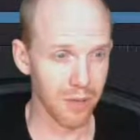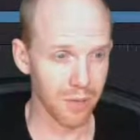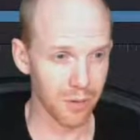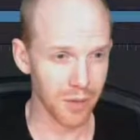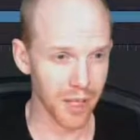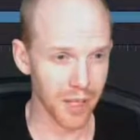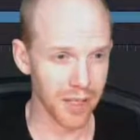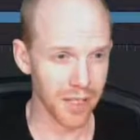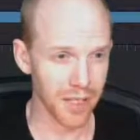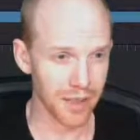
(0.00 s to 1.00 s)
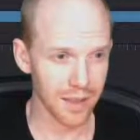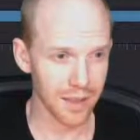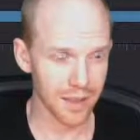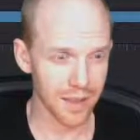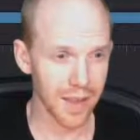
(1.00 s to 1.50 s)
but when I uncheck this
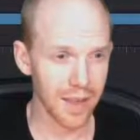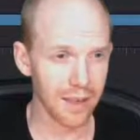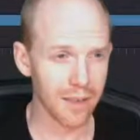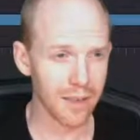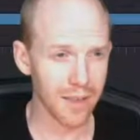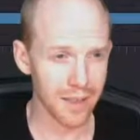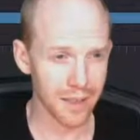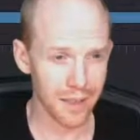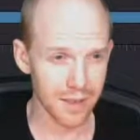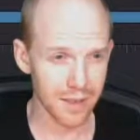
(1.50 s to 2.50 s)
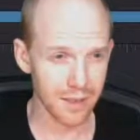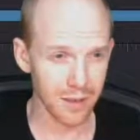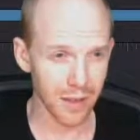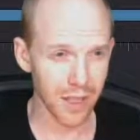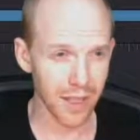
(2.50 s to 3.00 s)
now, this is still
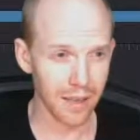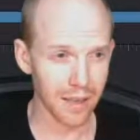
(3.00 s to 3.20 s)
grayed out.